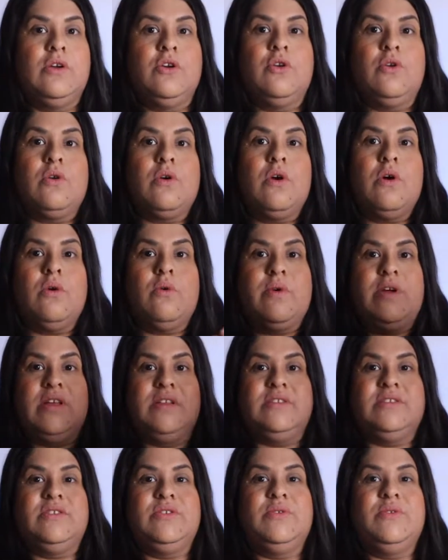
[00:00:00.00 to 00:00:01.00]
grow
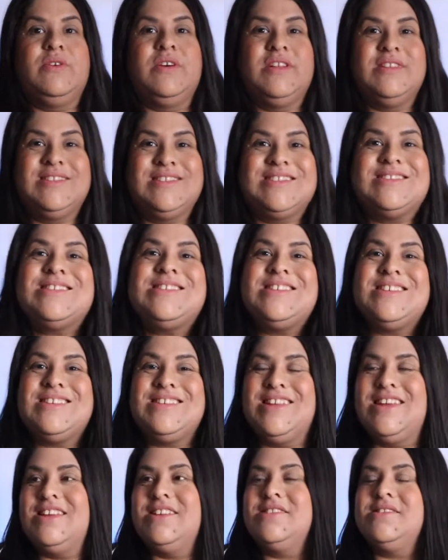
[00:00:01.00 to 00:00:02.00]
into
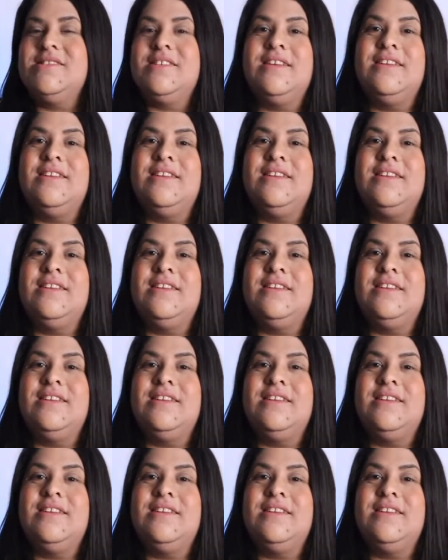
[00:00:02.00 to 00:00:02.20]
conceitedness